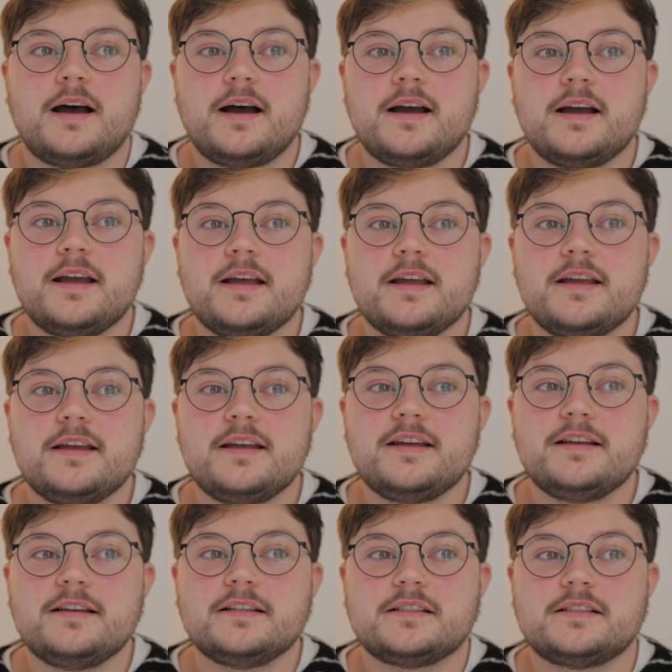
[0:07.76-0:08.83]

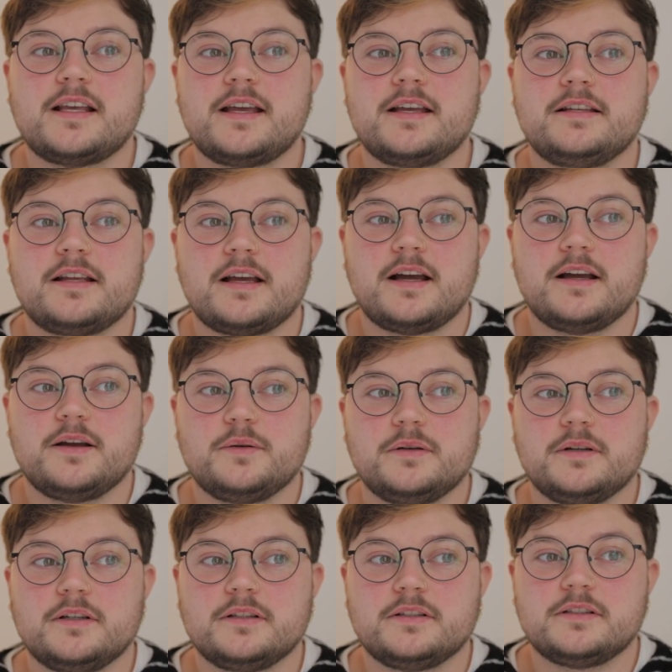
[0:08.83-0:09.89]
I said I
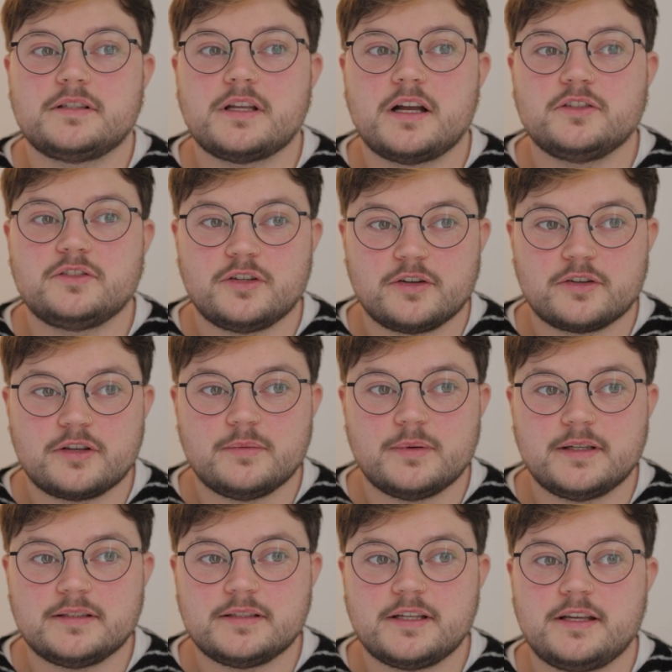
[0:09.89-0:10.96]
would start
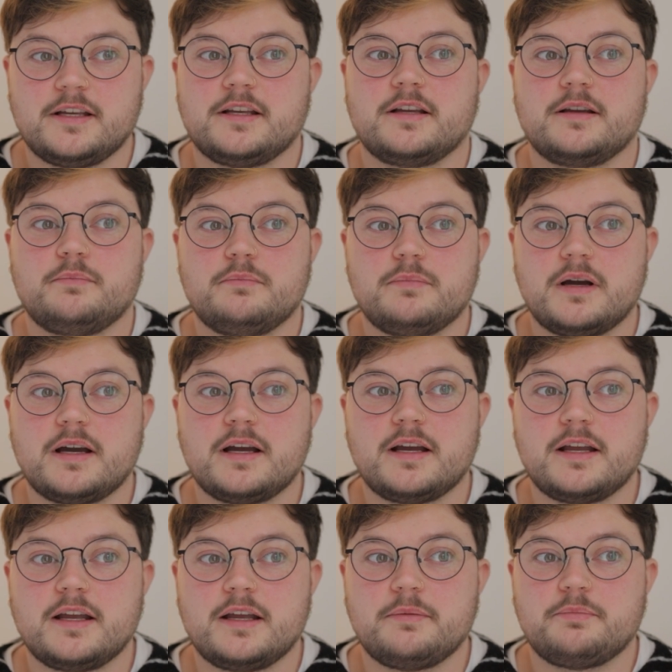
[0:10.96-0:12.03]
documenting
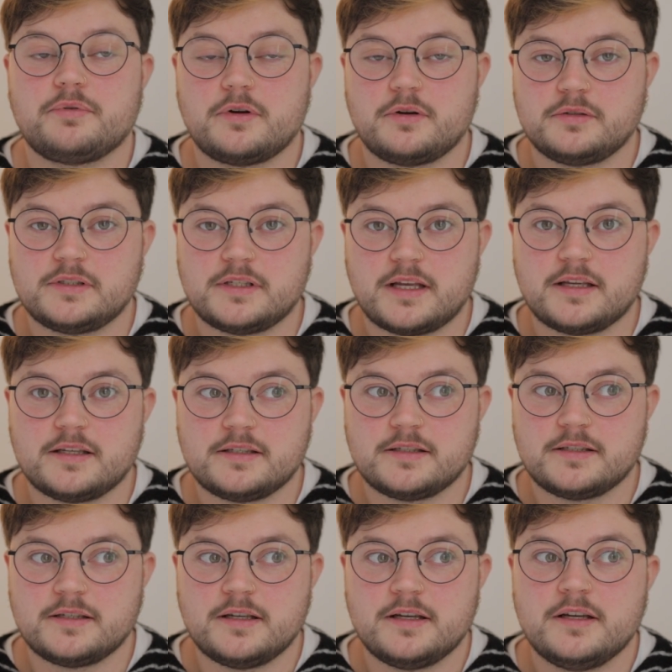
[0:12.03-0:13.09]
my
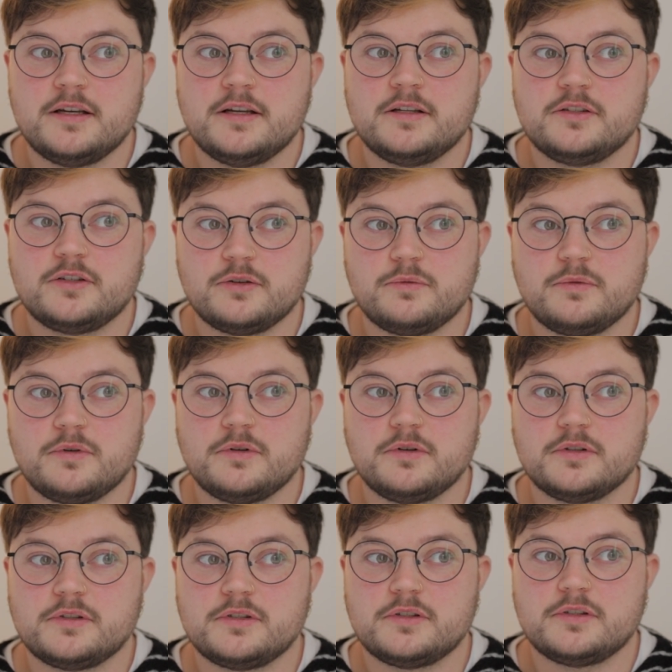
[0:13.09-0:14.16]
process
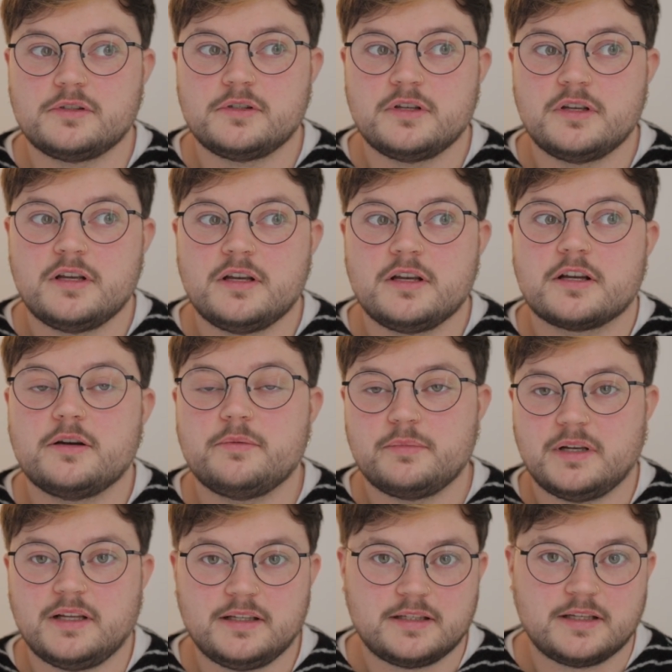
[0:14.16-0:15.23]
towards
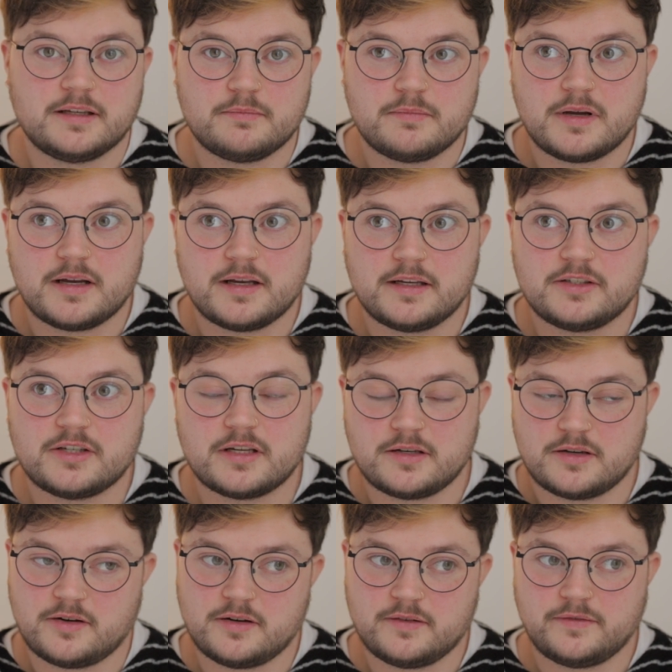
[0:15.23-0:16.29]
completing my
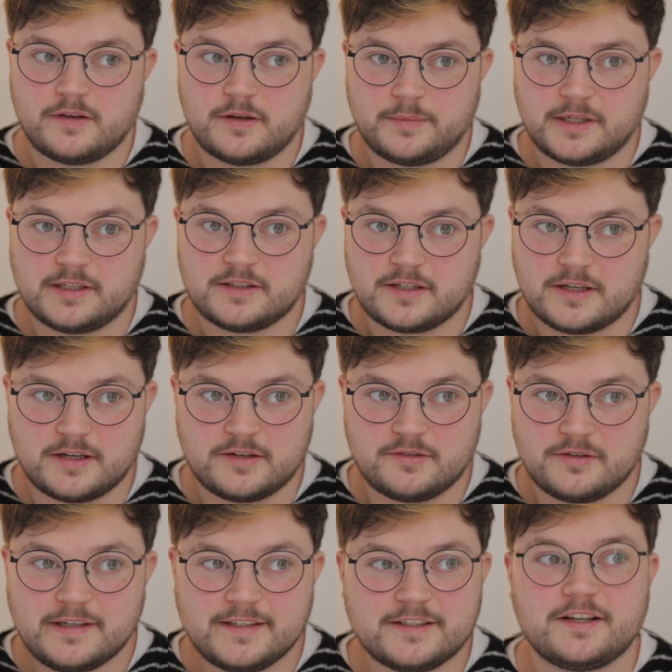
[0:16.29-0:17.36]
gender affirming
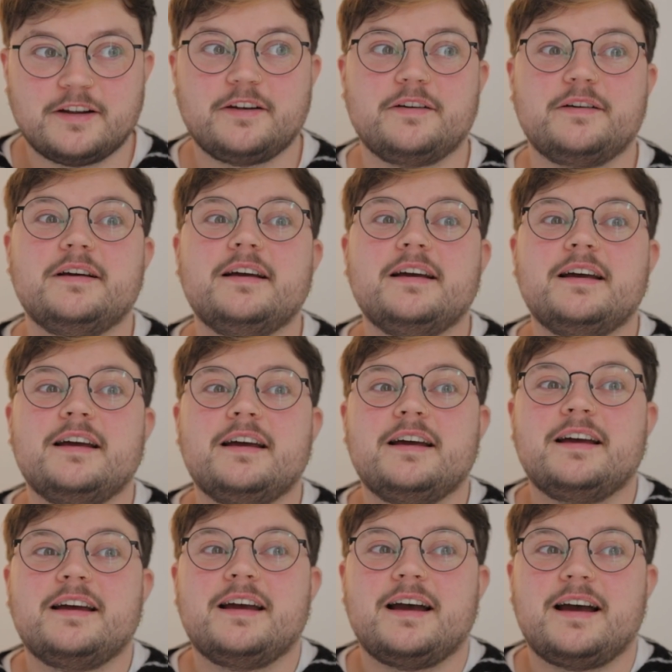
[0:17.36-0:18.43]
surgery, so
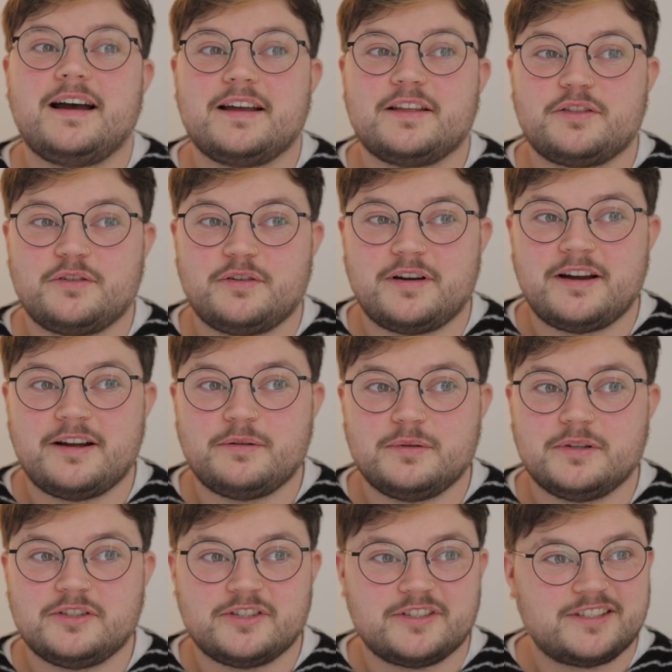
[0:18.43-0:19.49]
I thought I
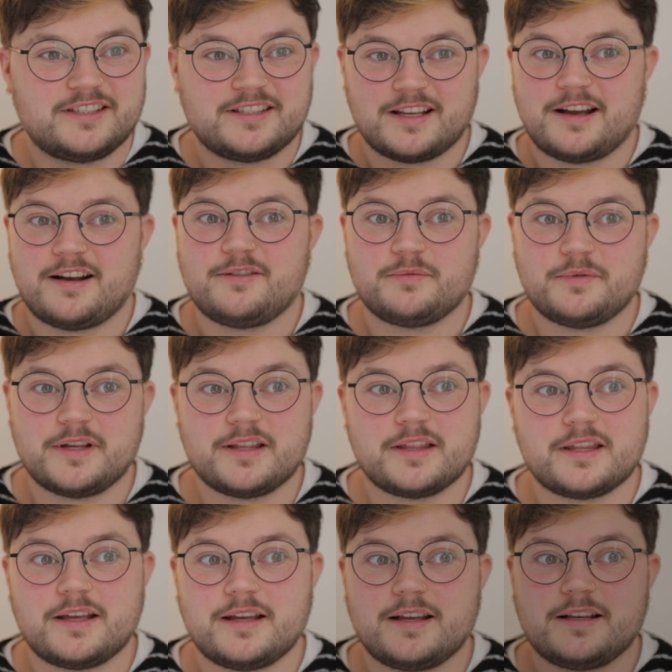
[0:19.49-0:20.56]
would just start
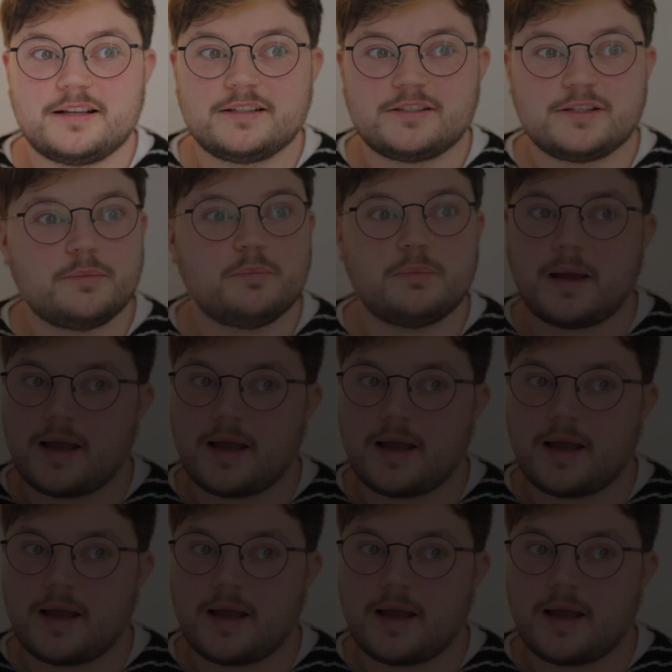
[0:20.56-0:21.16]
with some